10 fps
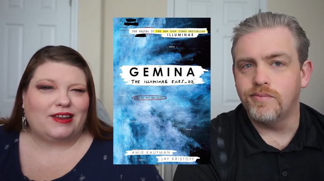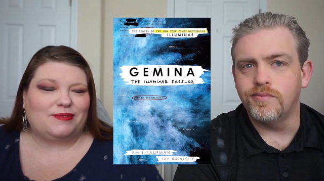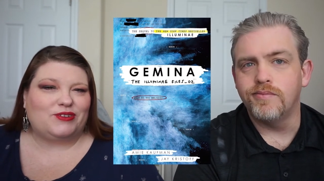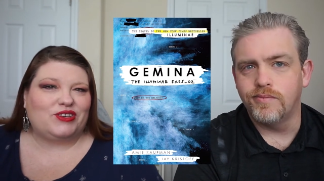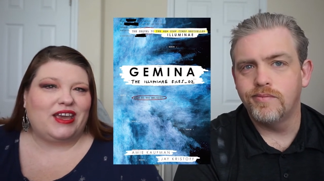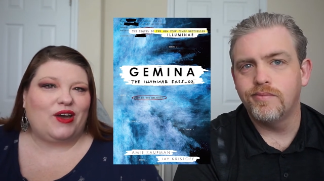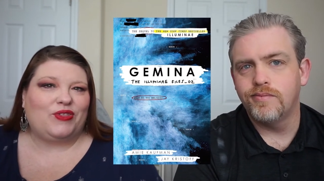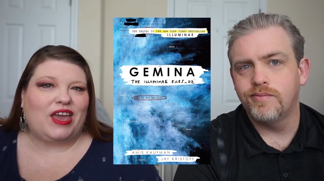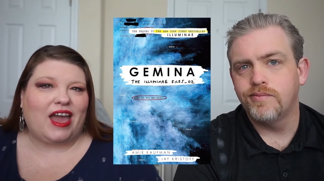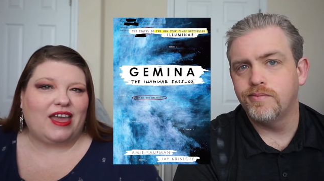Speaker 1: and mm-hmm. especially how
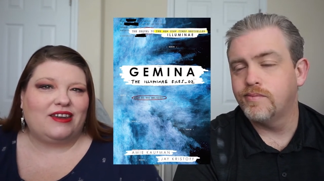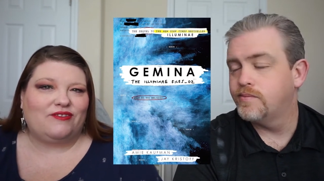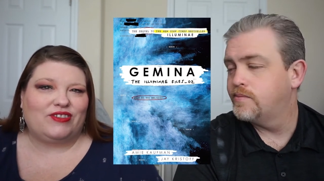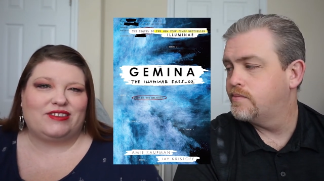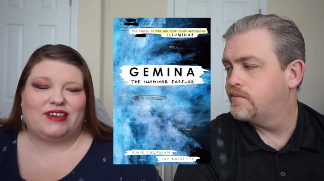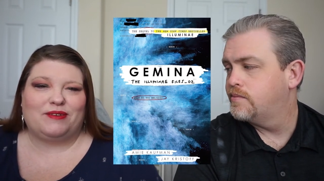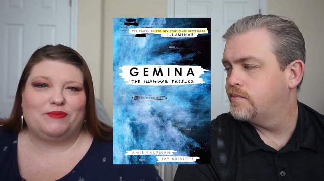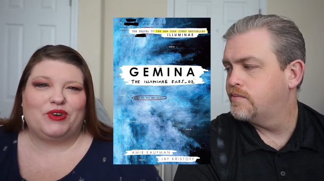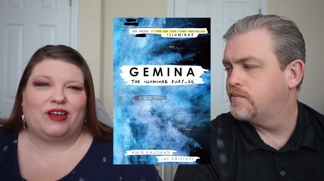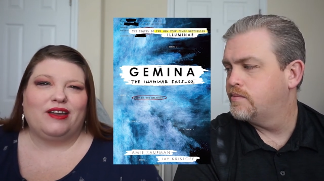the end of the second
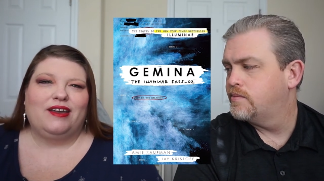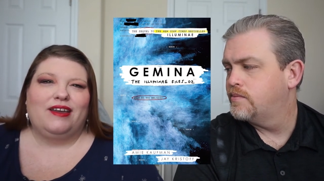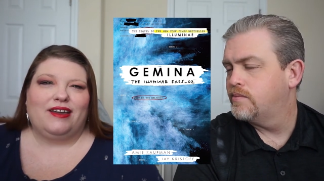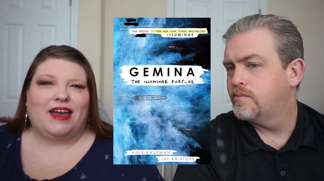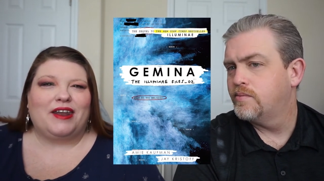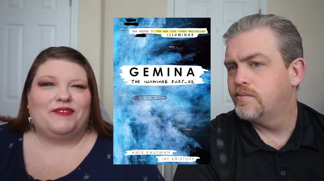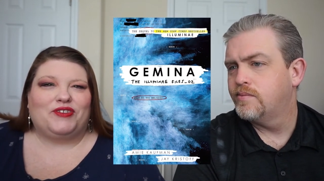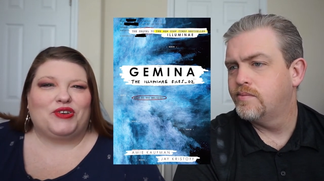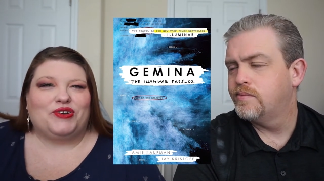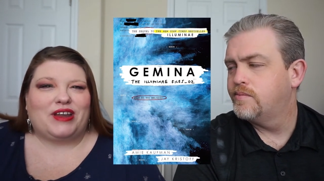book kind of
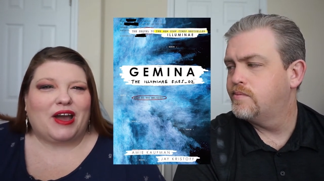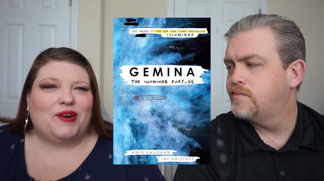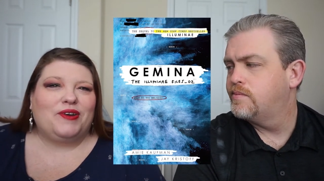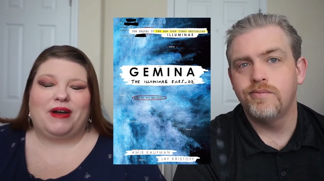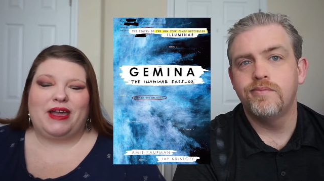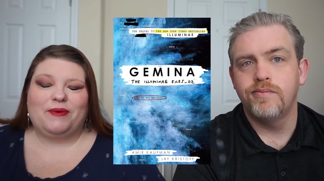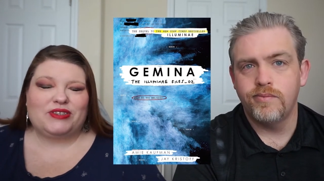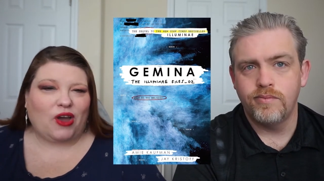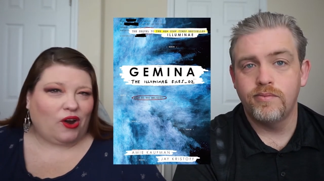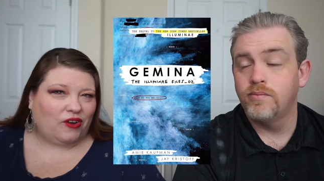turned out. It was
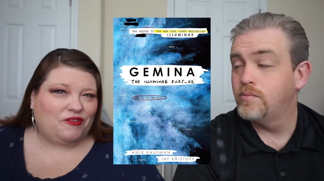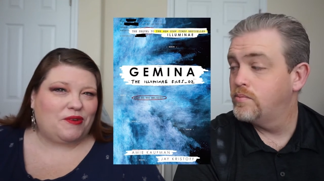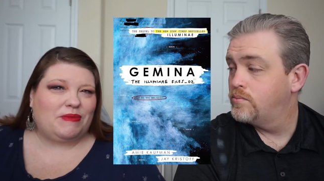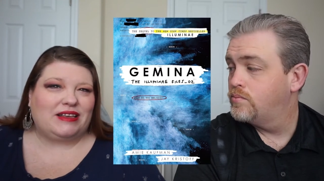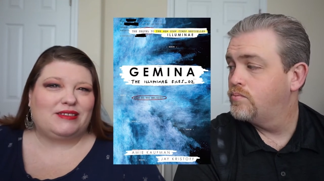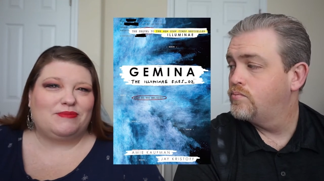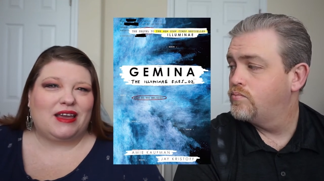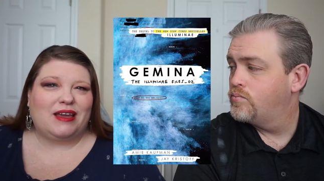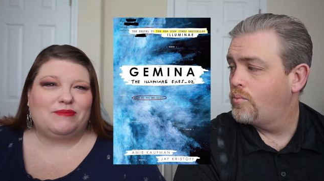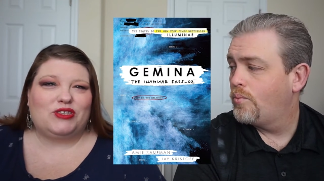hard for me
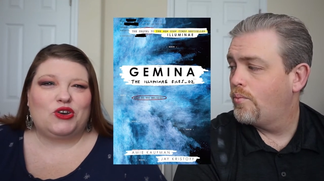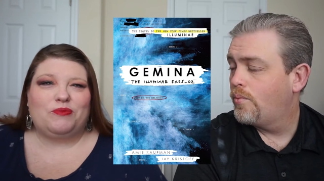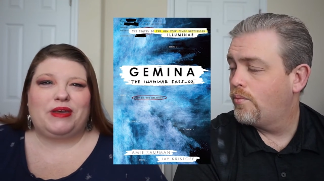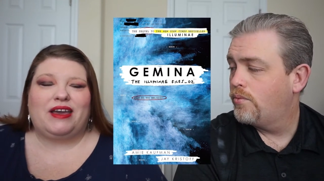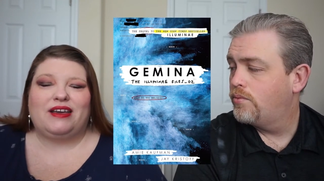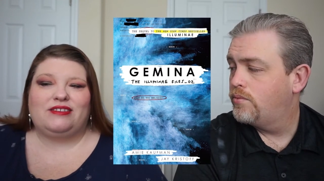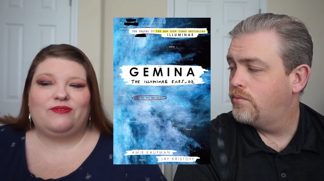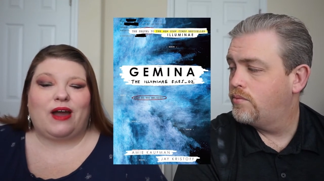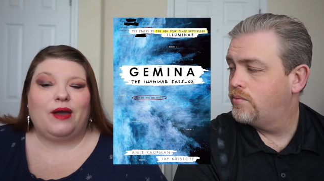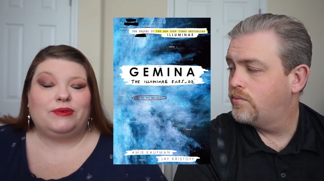sometimes though because of
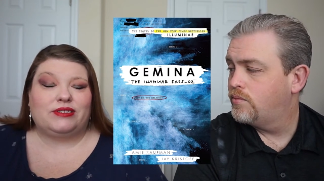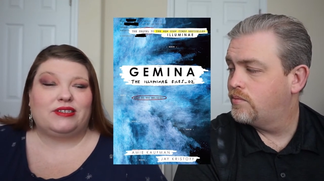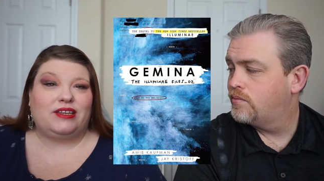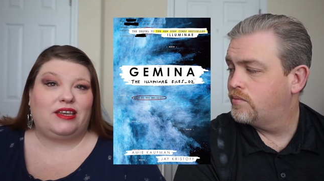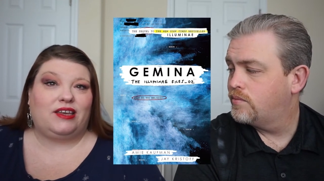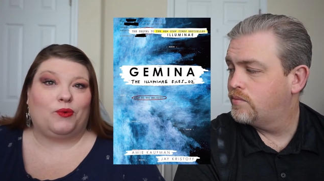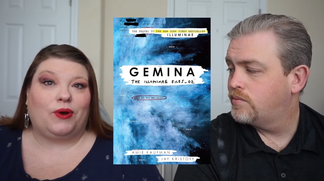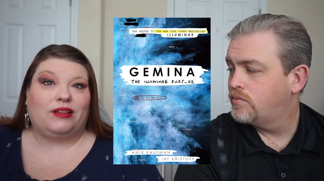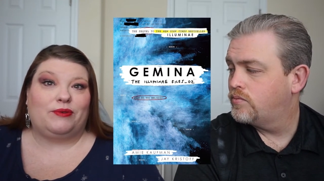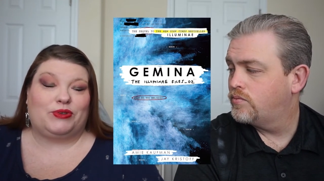I was listening
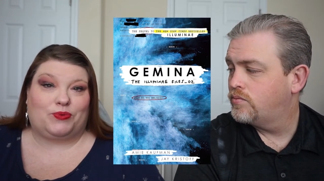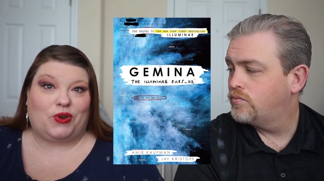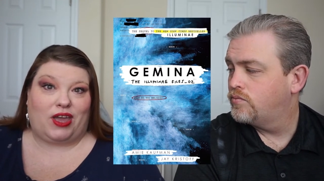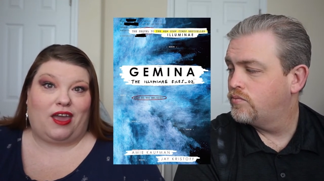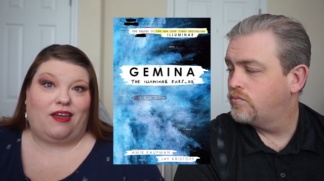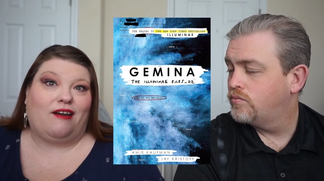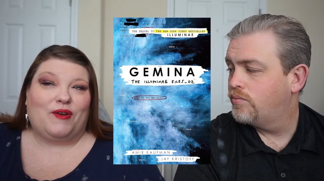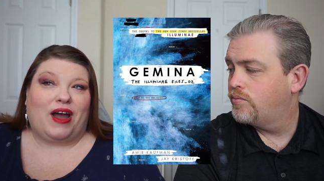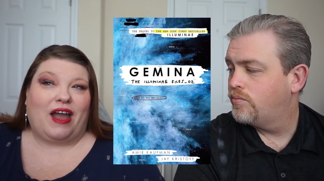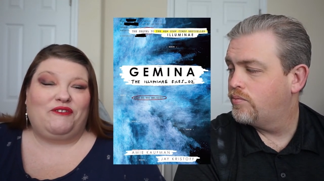while I was working.
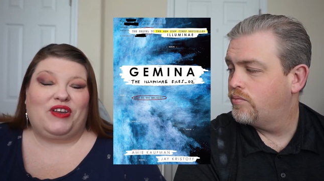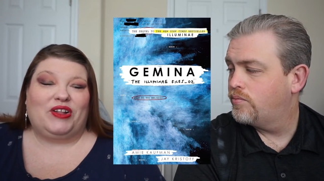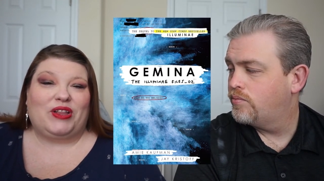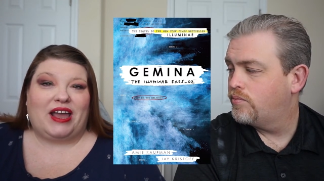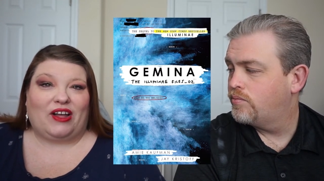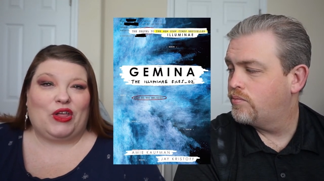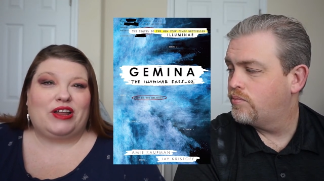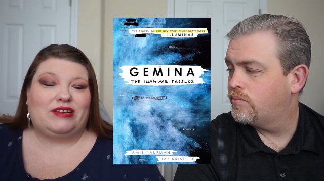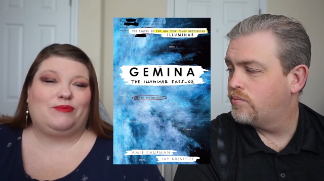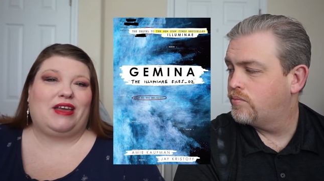I feel like a lot of
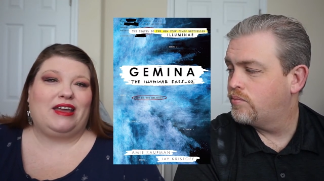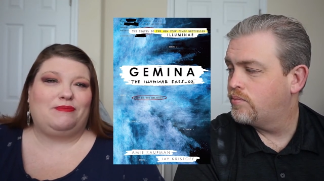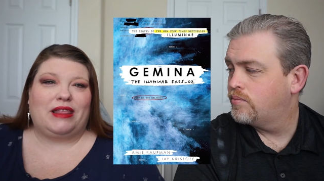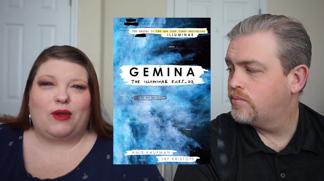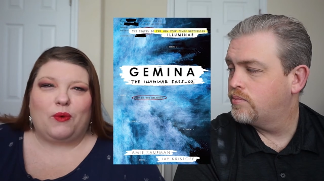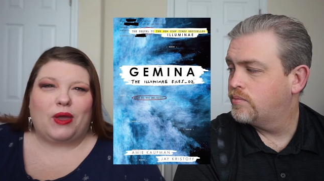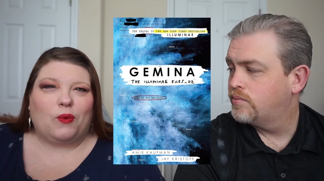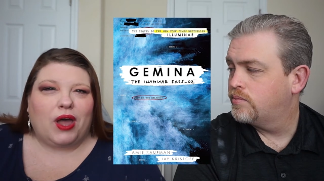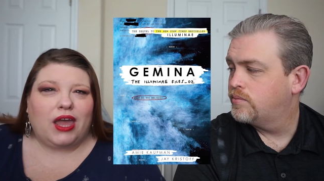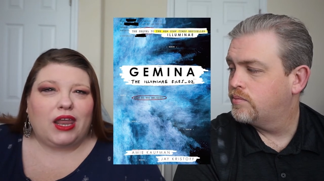times I had to be like, wait,
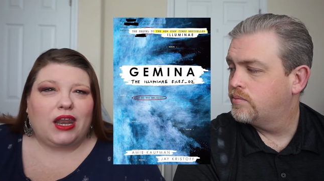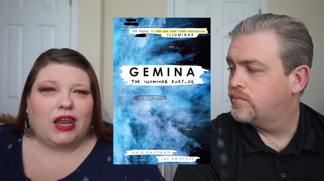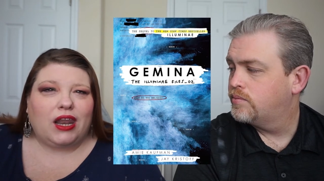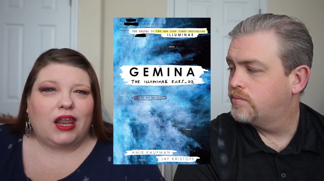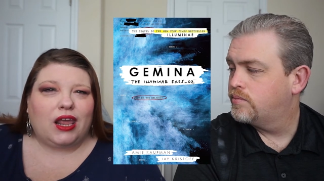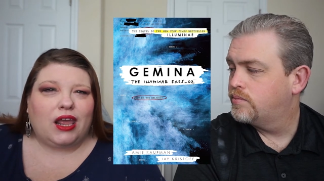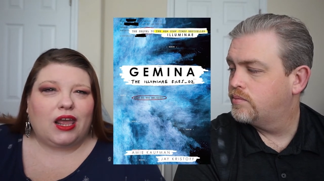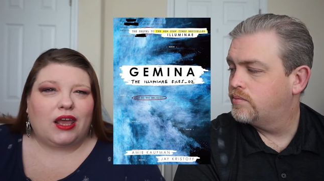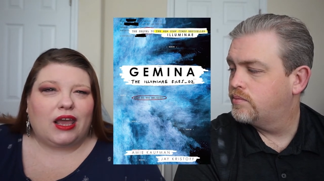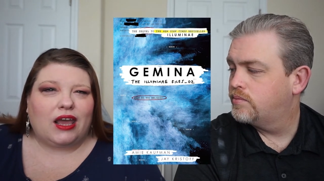what?
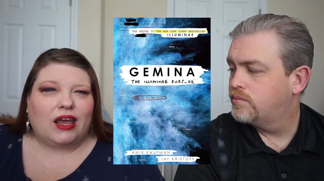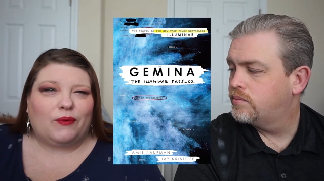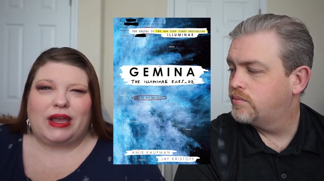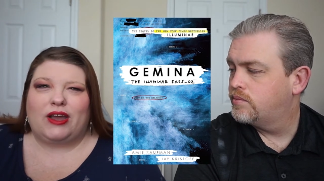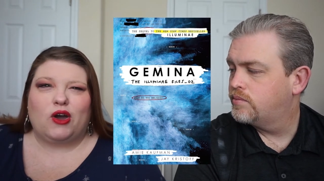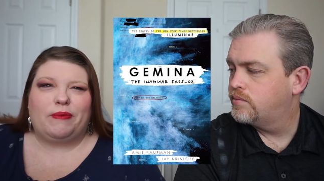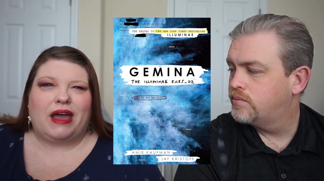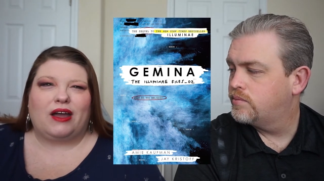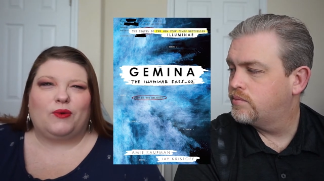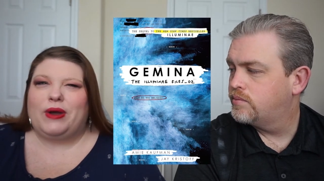Hey, wait, go
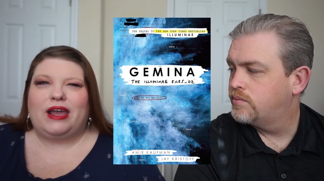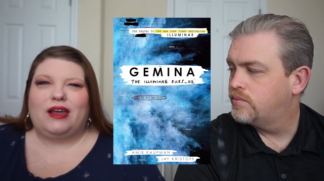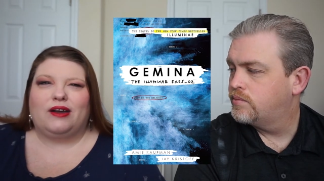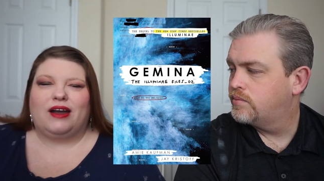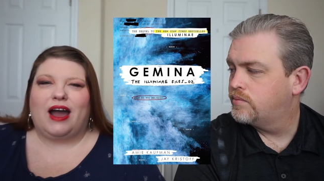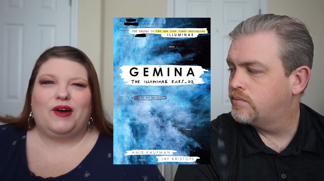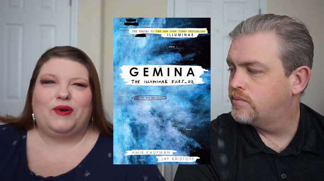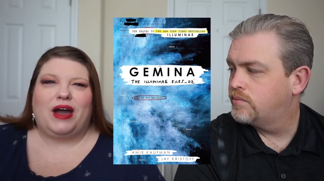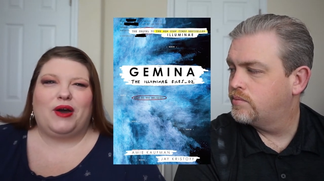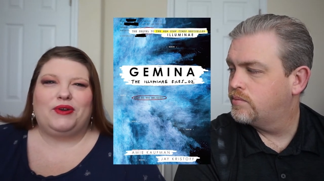back. Wait, how
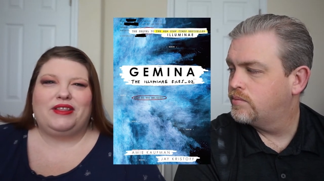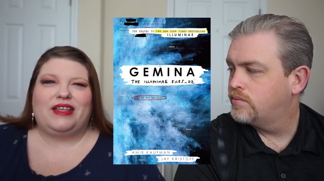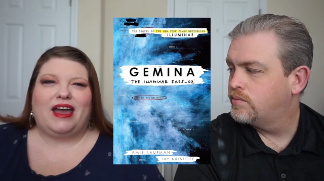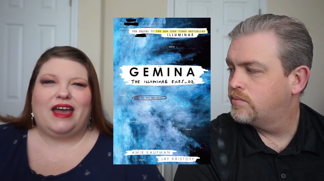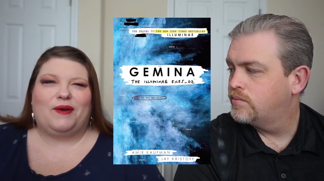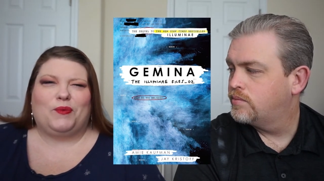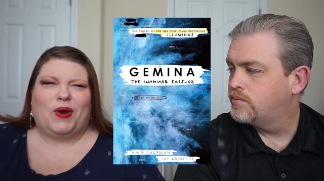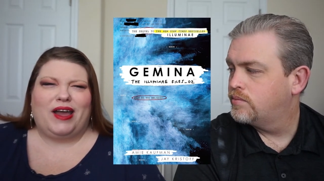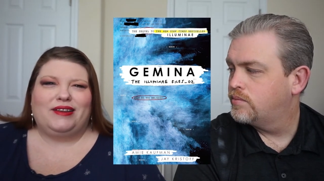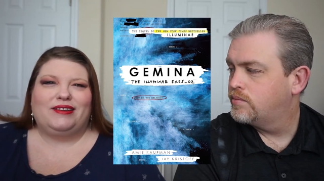how did that?
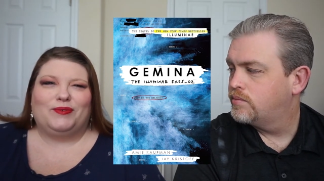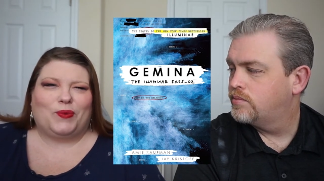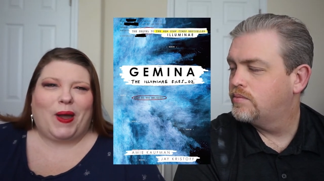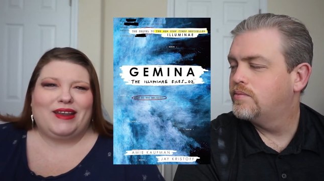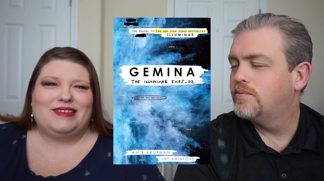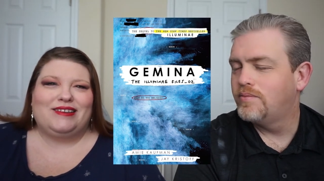What what?